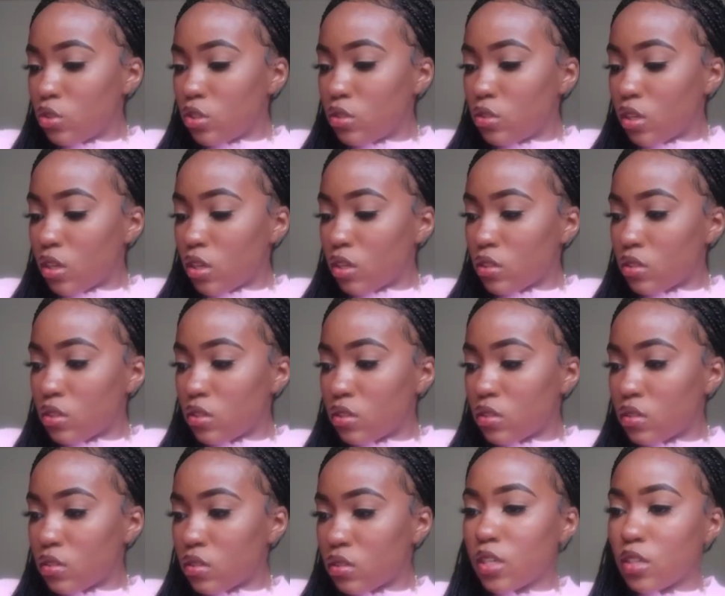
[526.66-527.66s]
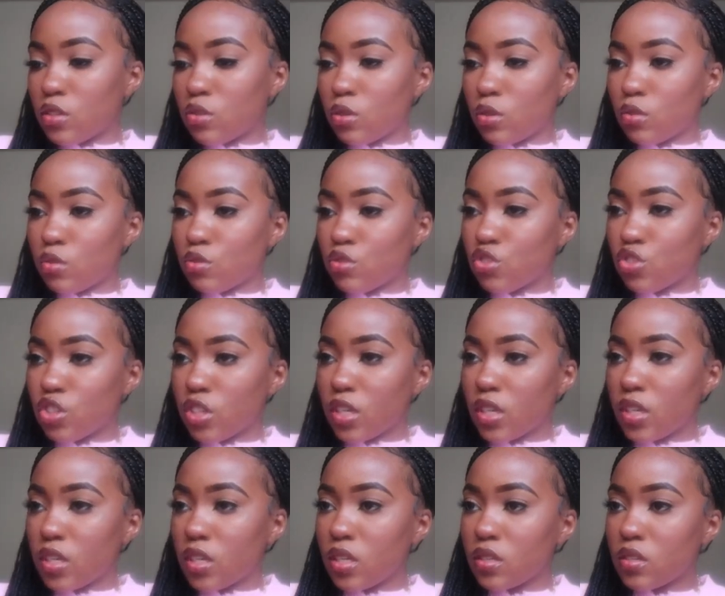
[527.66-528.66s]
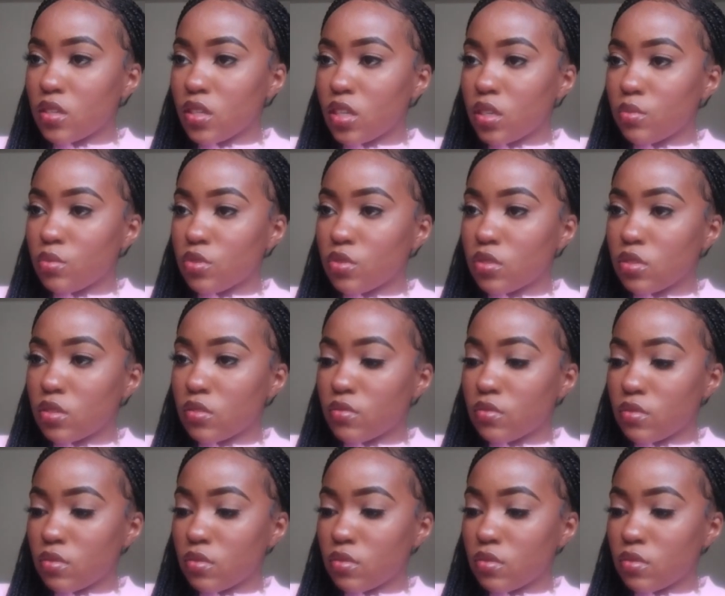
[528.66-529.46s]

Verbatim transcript: what do you call this like crochet type stuff